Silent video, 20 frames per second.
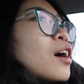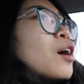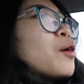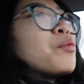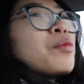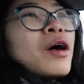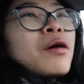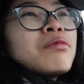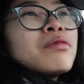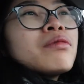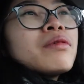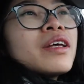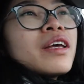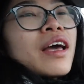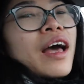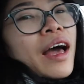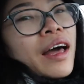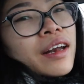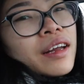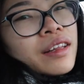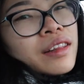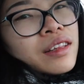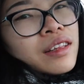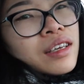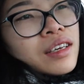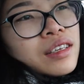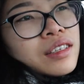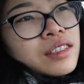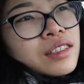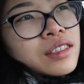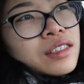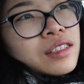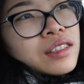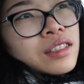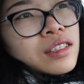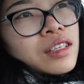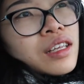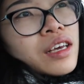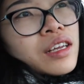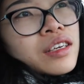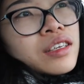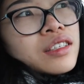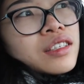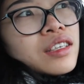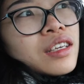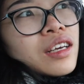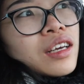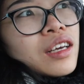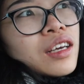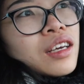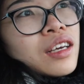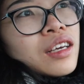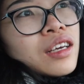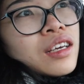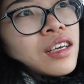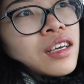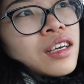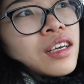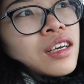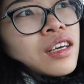I'll probably edit this later today.